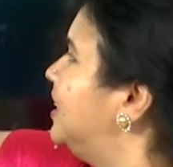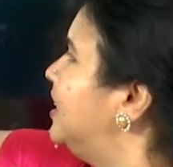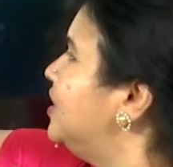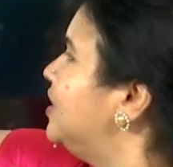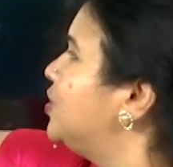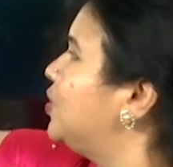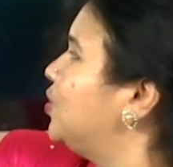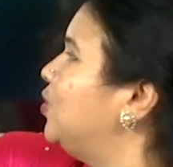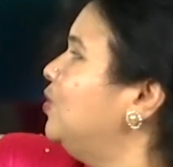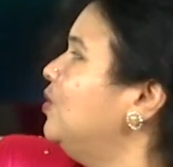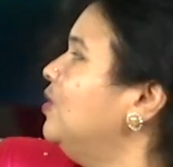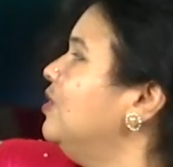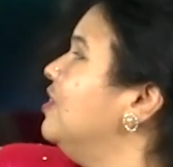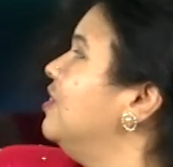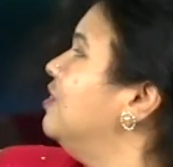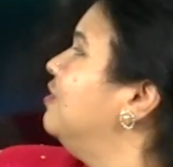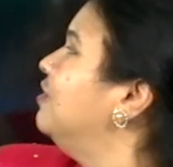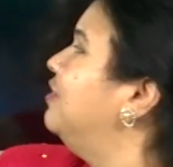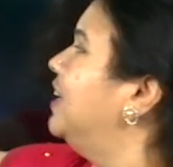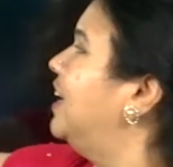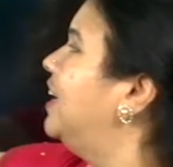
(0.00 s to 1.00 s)
So,
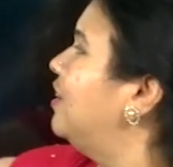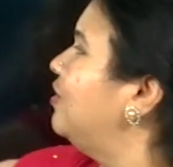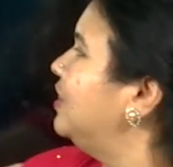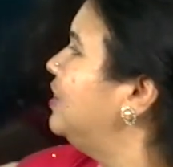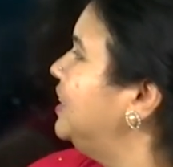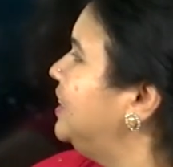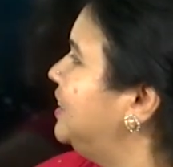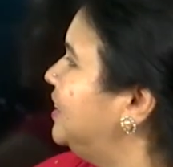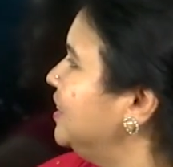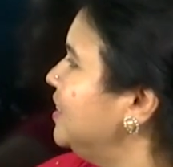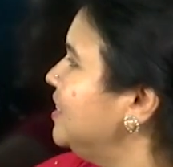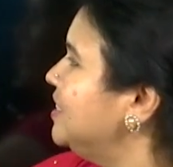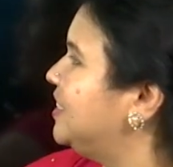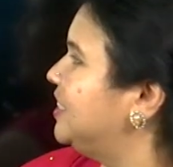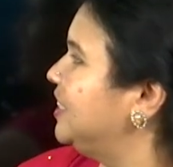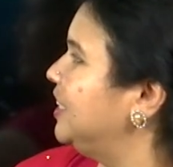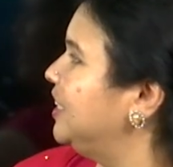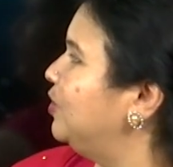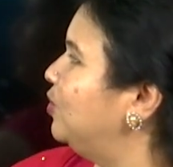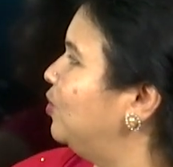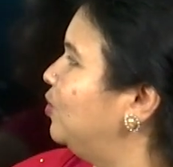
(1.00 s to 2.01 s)
we have written
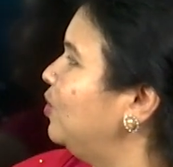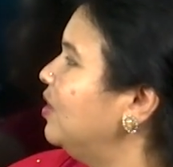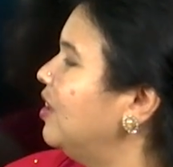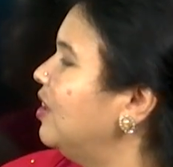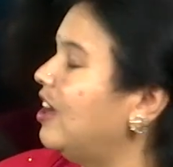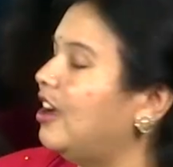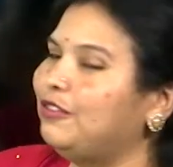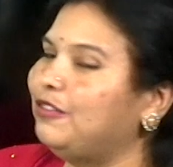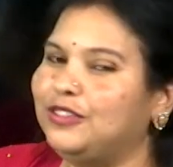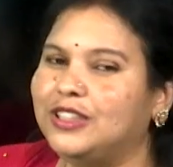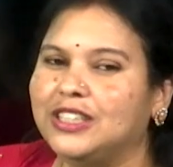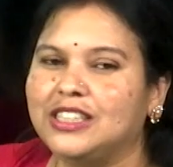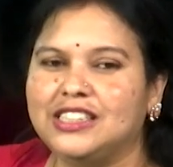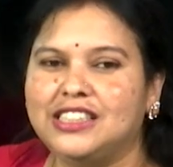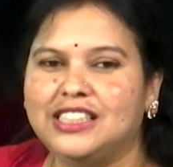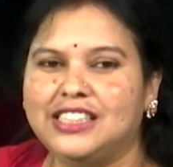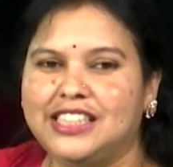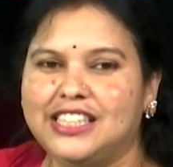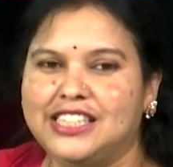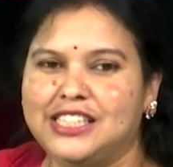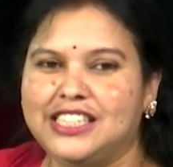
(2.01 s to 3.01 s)
0 after the
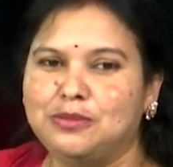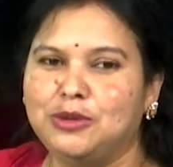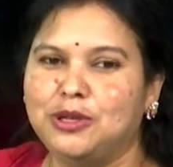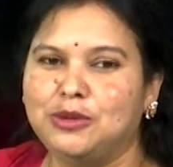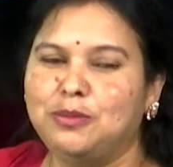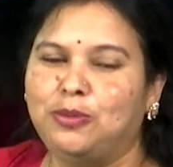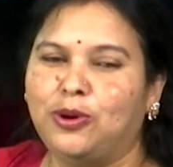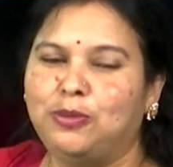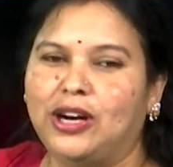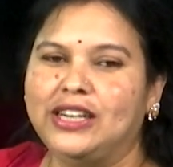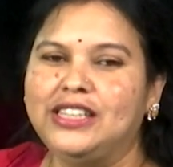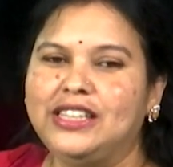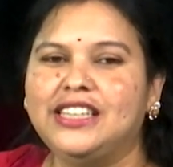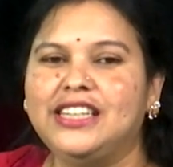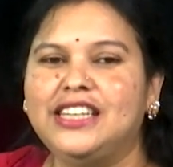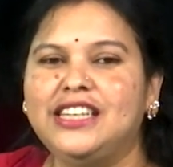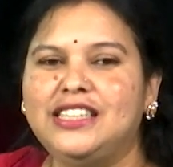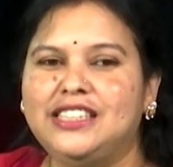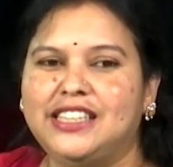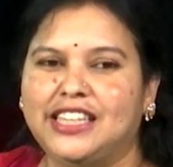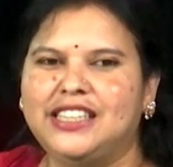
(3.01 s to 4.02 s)
decimal point in
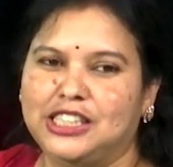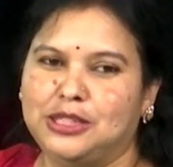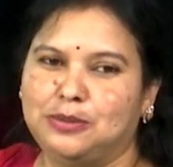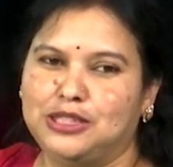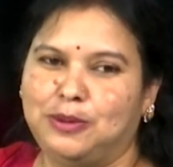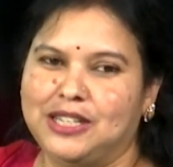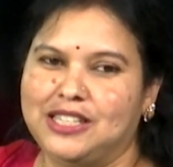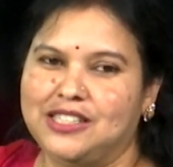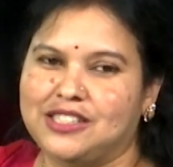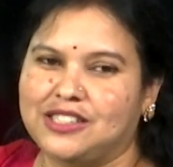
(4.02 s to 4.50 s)
10th place,